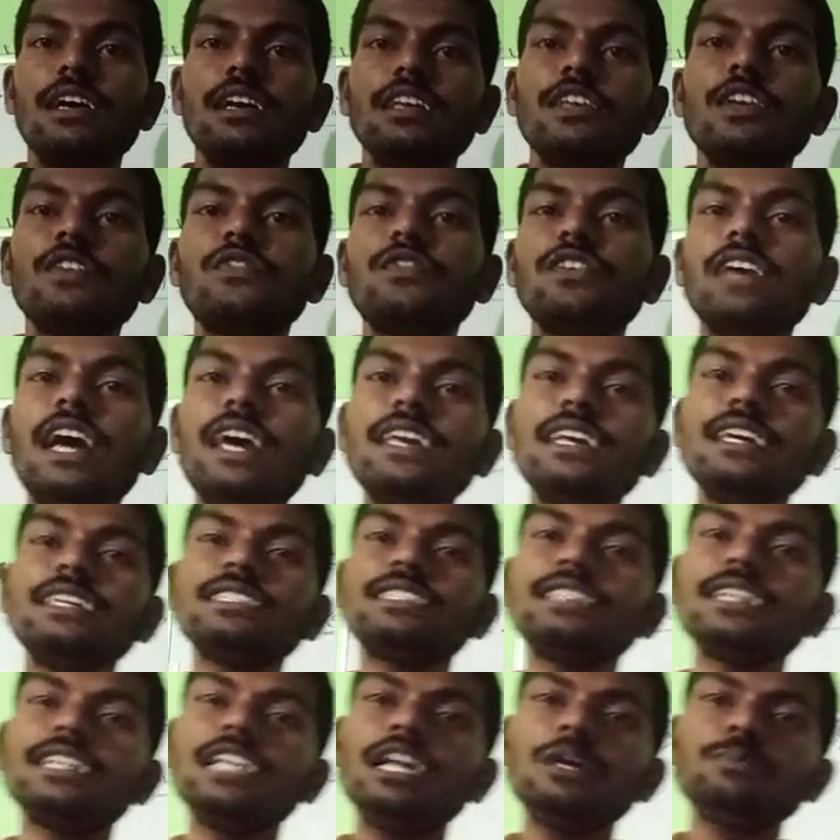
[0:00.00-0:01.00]
If A
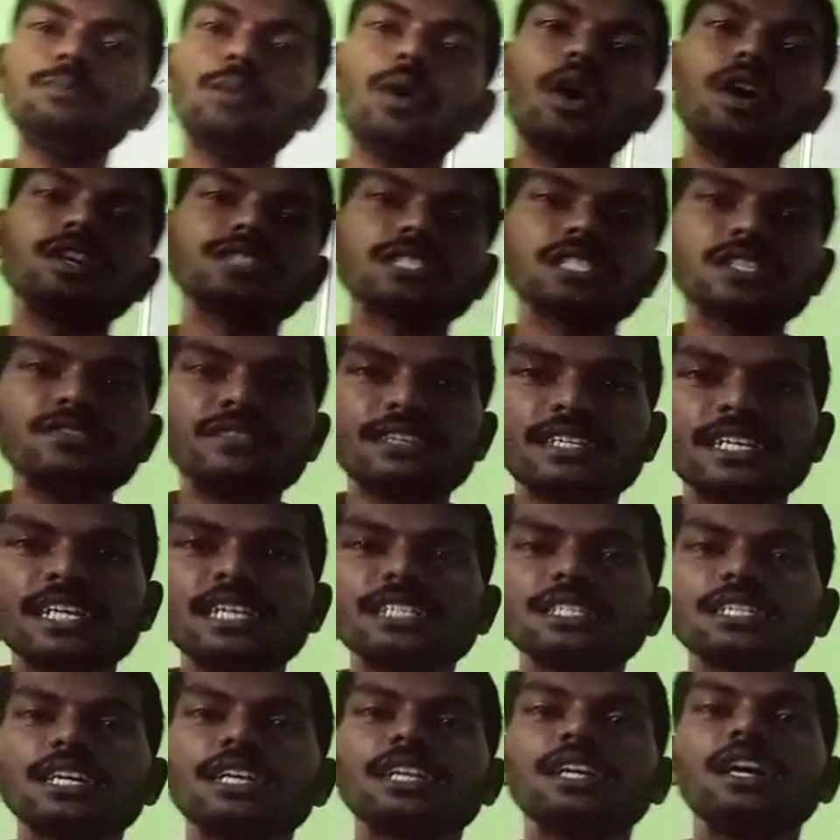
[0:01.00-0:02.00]
is any positive
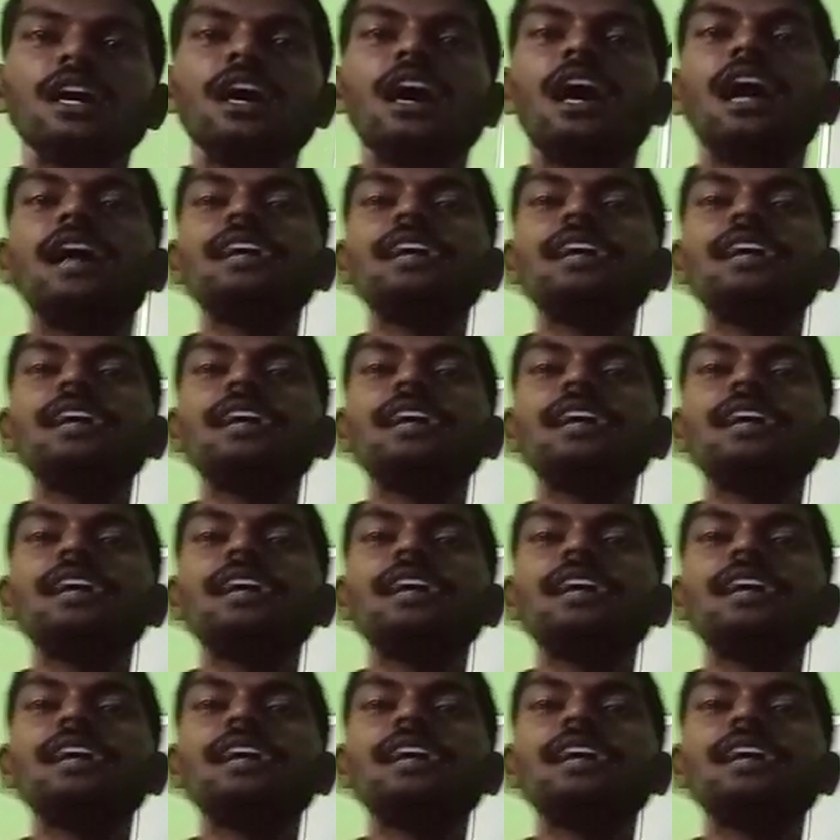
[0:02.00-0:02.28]
integer